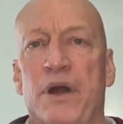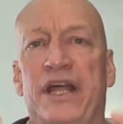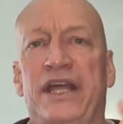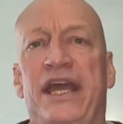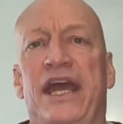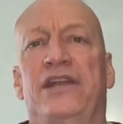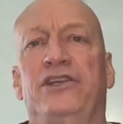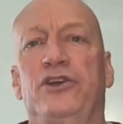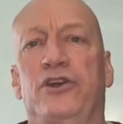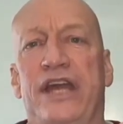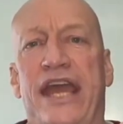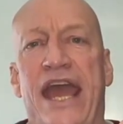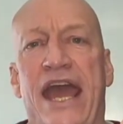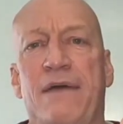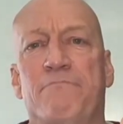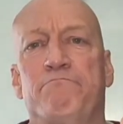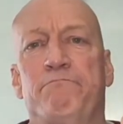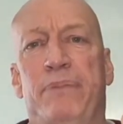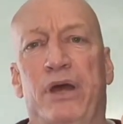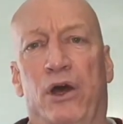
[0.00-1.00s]
But again, you
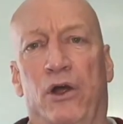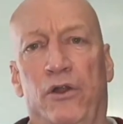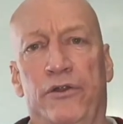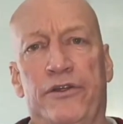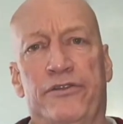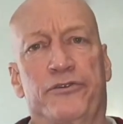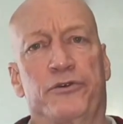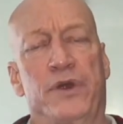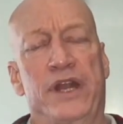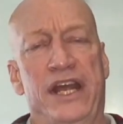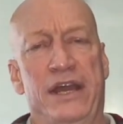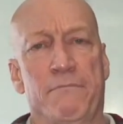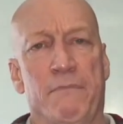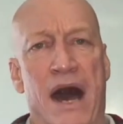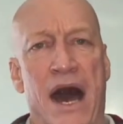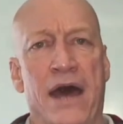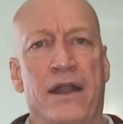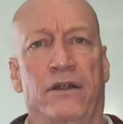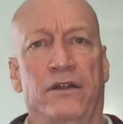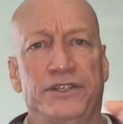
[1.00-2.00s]
can't build a 3D
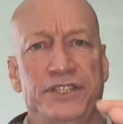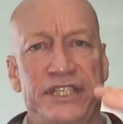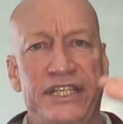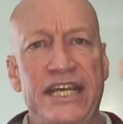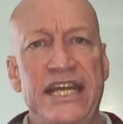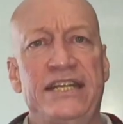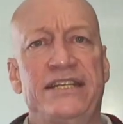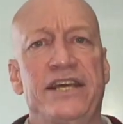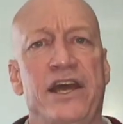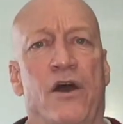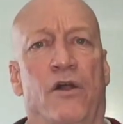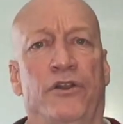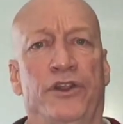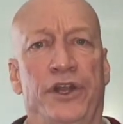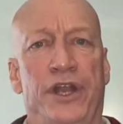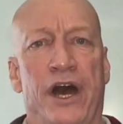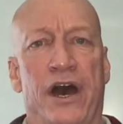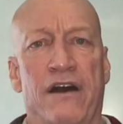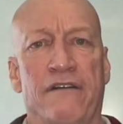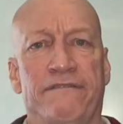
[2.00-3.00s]
model
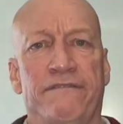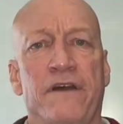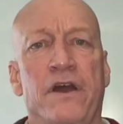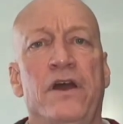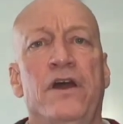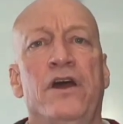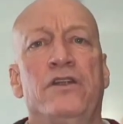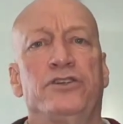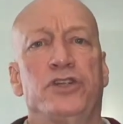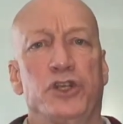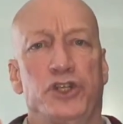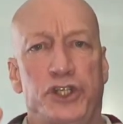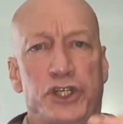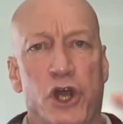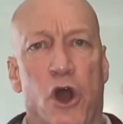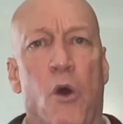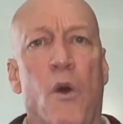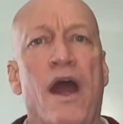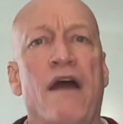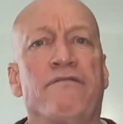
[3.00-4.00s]
detailed enough to
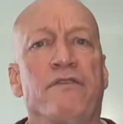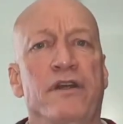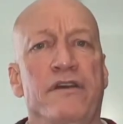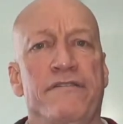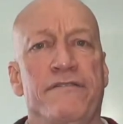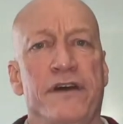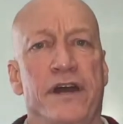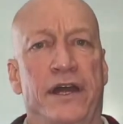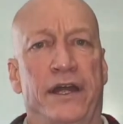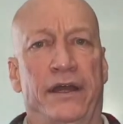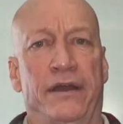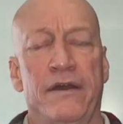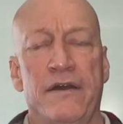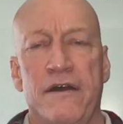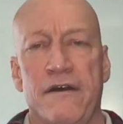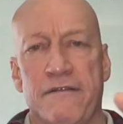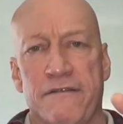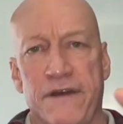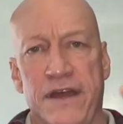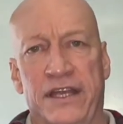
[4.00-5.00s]
show everything.
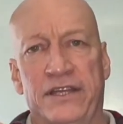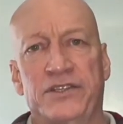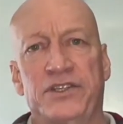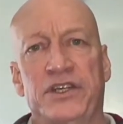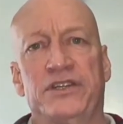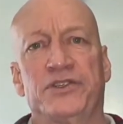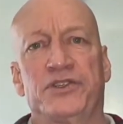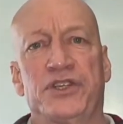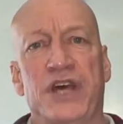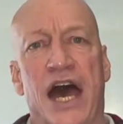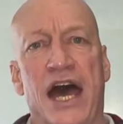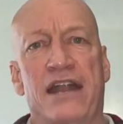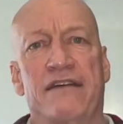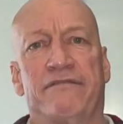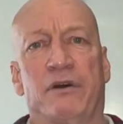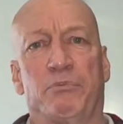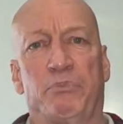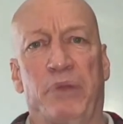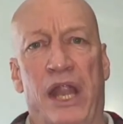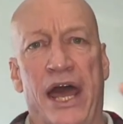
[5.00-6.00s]
Things
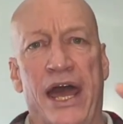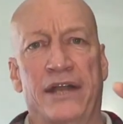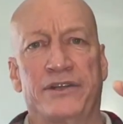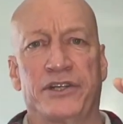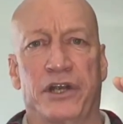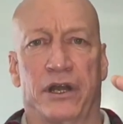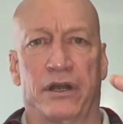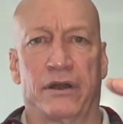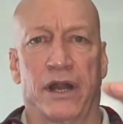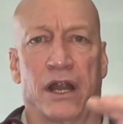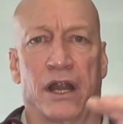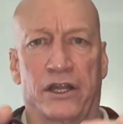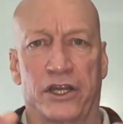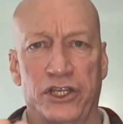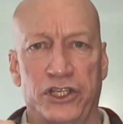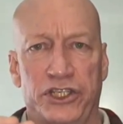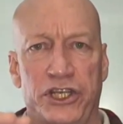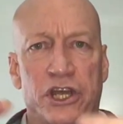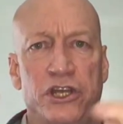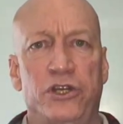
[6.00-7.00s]
inside of a plant are
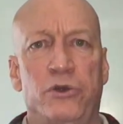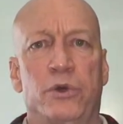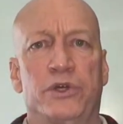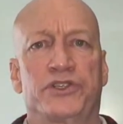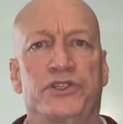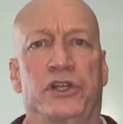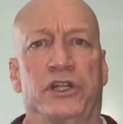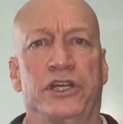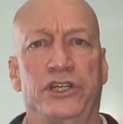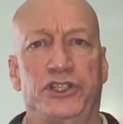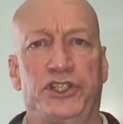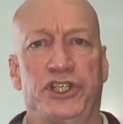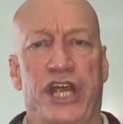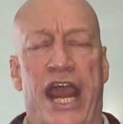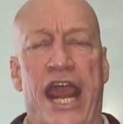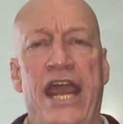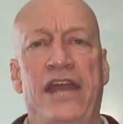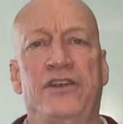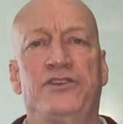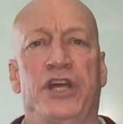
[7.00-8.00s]
continuously
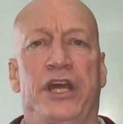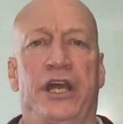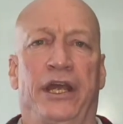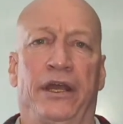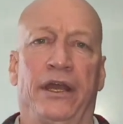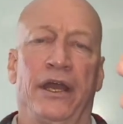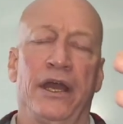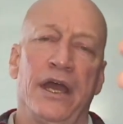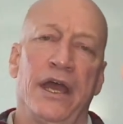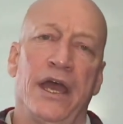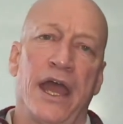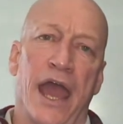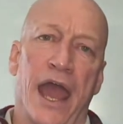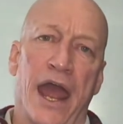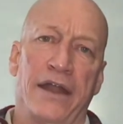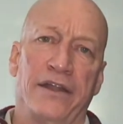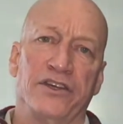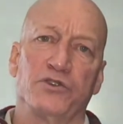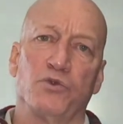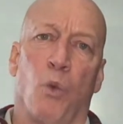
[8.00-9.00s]
changing,
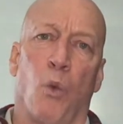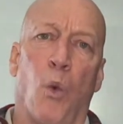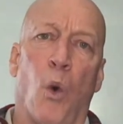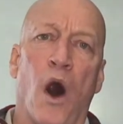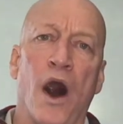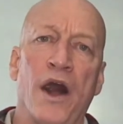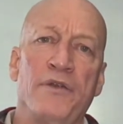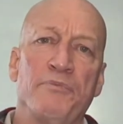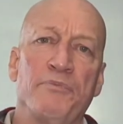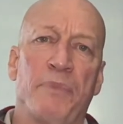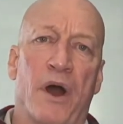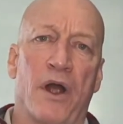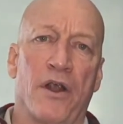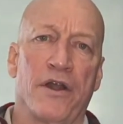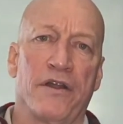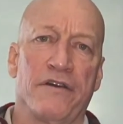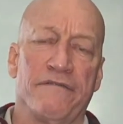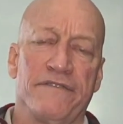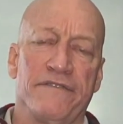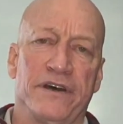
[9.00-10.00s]
and is one
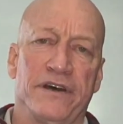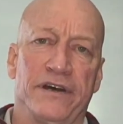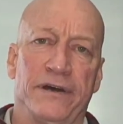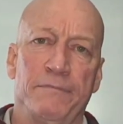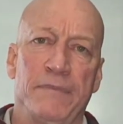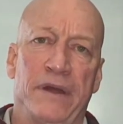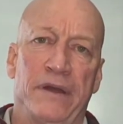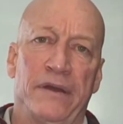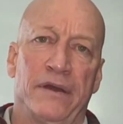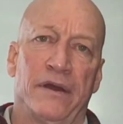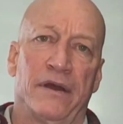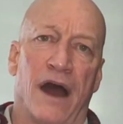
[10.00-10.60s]
part of the